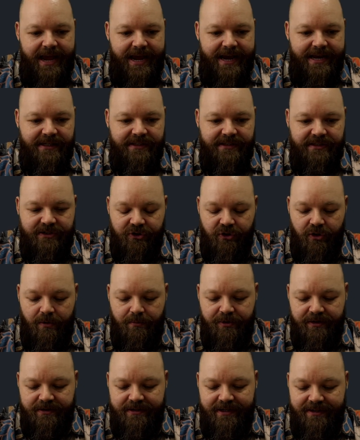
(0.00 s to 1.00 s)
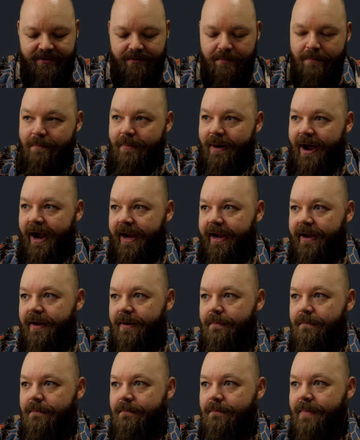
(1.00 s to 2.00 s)
interpreted by
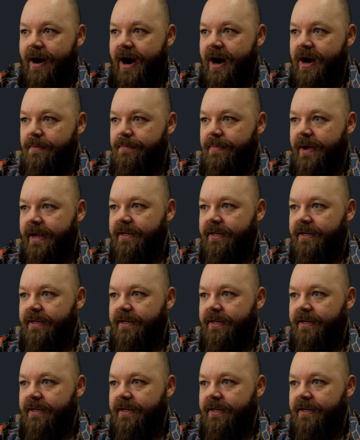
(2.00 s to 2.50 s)
marp.